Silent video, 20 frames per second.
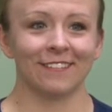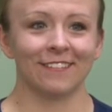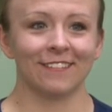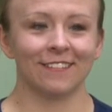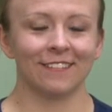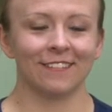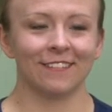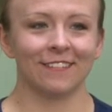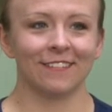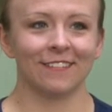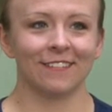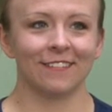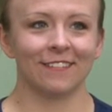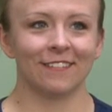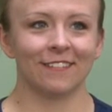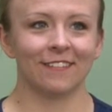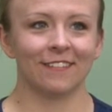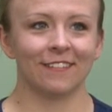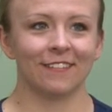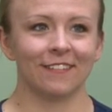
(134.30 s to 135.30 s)
Okay,
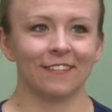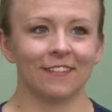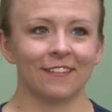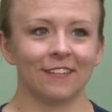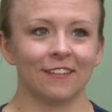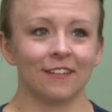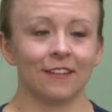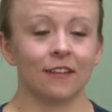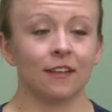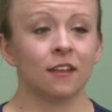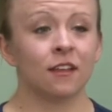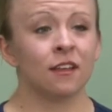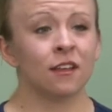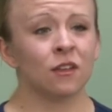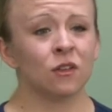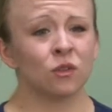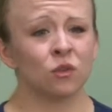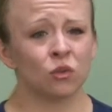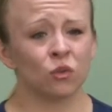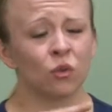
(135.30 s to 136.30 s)
have you ever
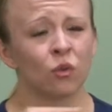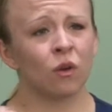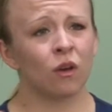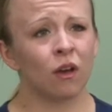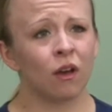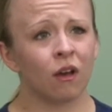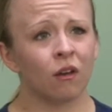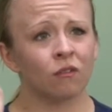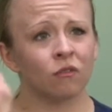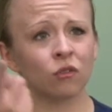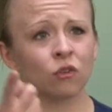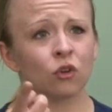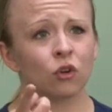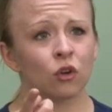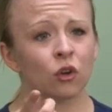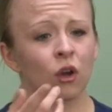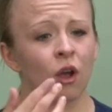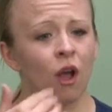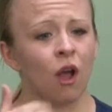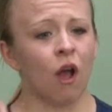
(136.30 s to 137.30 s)
gone through one of these
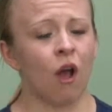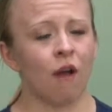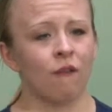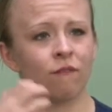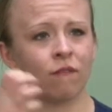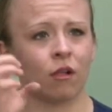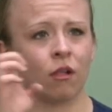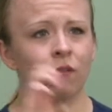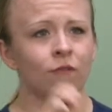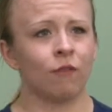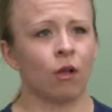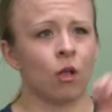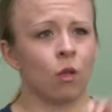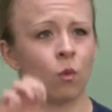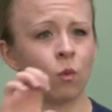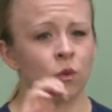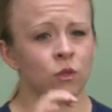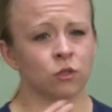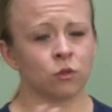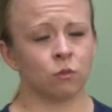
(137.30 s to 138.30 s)
evaluations before,
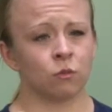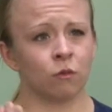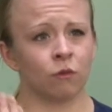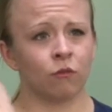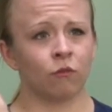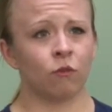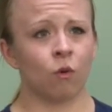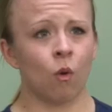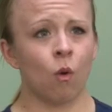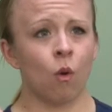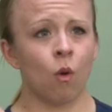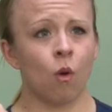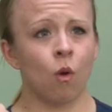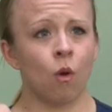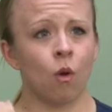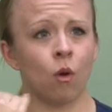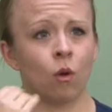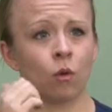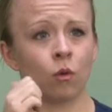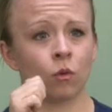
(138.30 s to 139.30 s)
working under the state
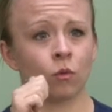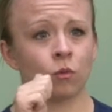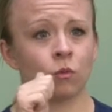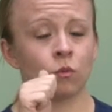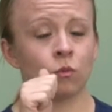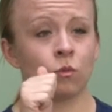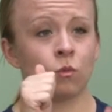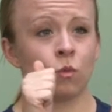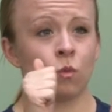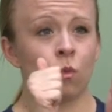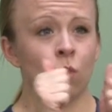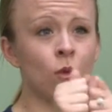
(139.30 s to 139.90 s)
of Utah?